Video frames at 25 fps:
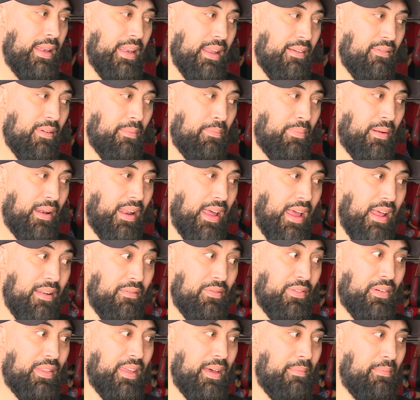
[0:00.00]
never
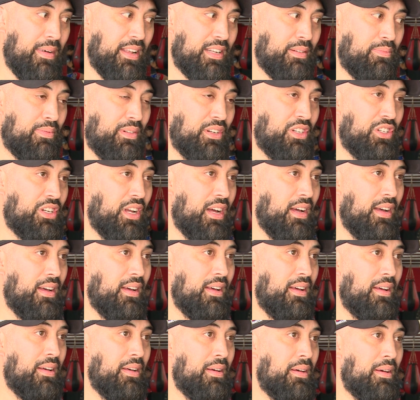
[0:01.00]
planned for that much pressure,
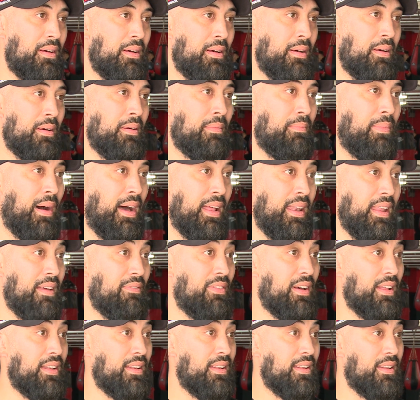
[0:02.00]
but I
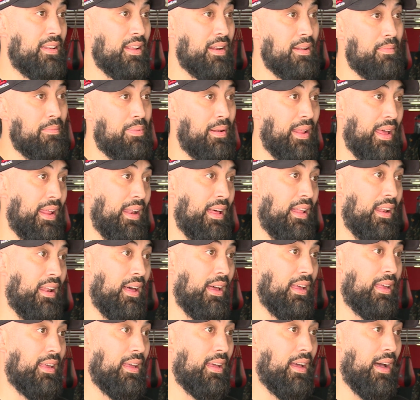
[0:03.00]
never didn't plan it.
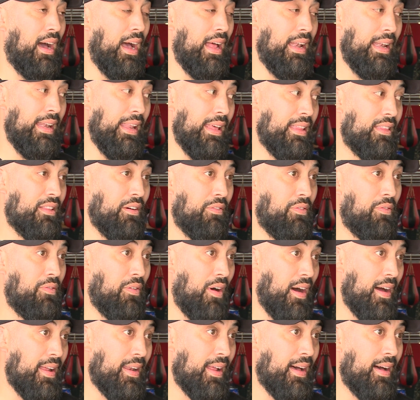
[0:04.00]
Like I let the
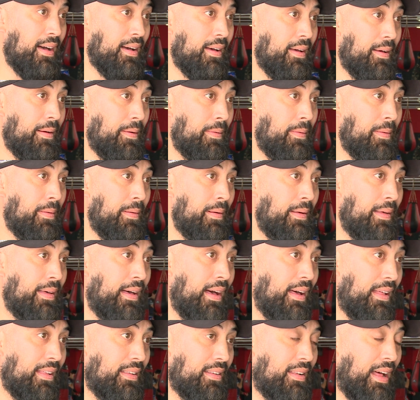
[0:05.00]
fighter.
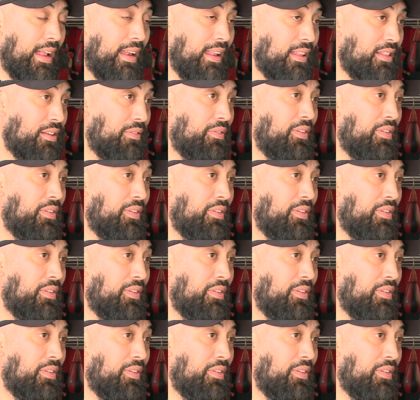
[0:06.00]
You